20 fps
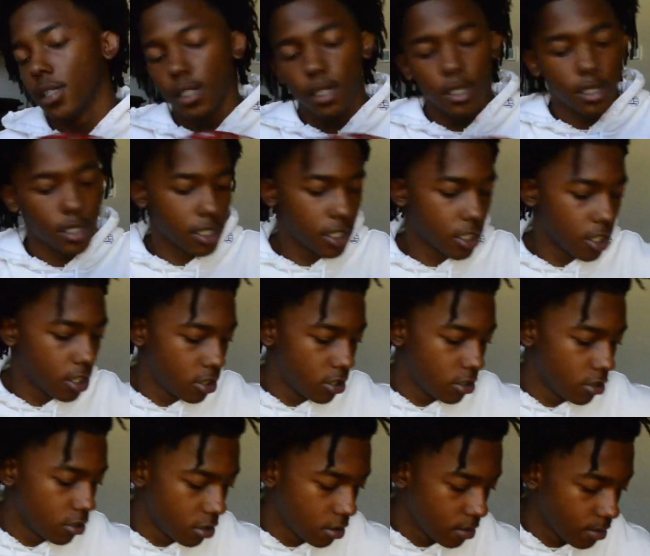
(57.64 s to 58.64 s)
So
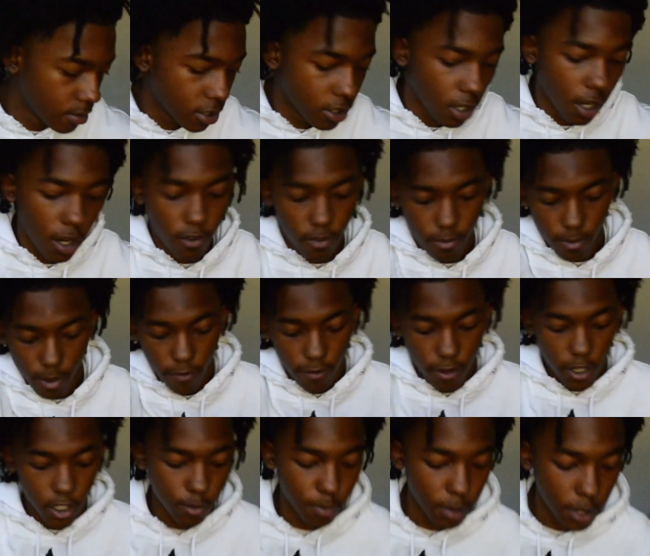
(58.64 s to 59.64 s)
we'll start off with my
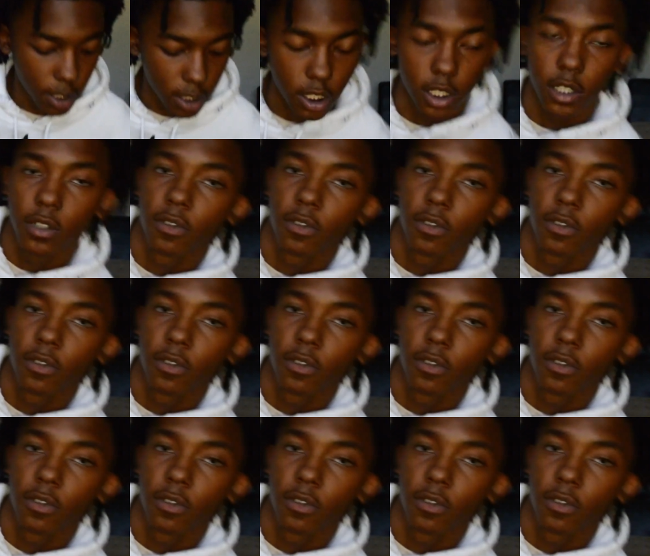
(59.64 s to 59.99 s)
first picture.